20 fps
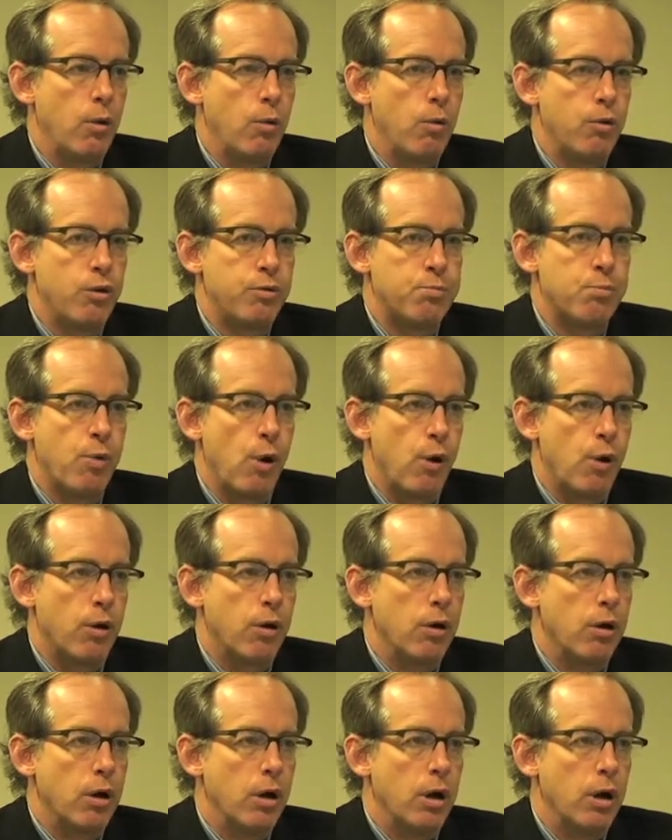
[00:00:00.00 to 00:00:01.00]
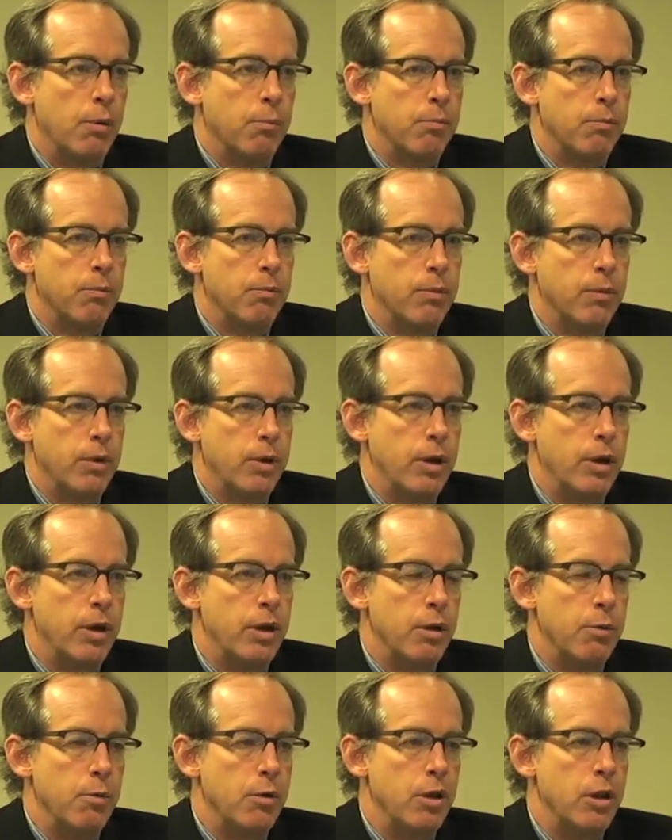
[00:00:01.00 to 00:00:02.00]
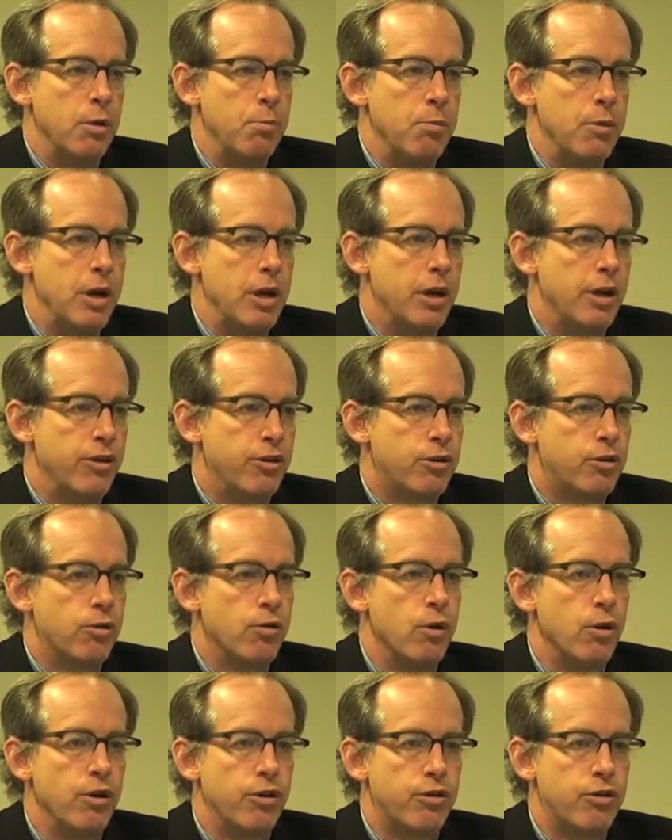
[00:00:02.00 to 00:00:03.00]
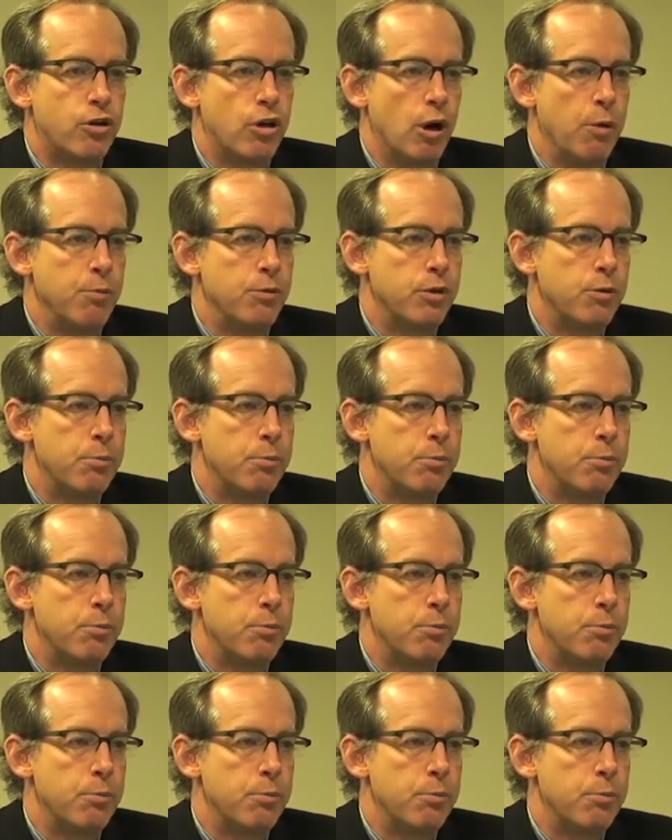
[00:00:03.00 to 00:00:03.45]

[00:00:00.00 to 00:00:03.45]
spoke um, in, the, in the meanest, crudest terms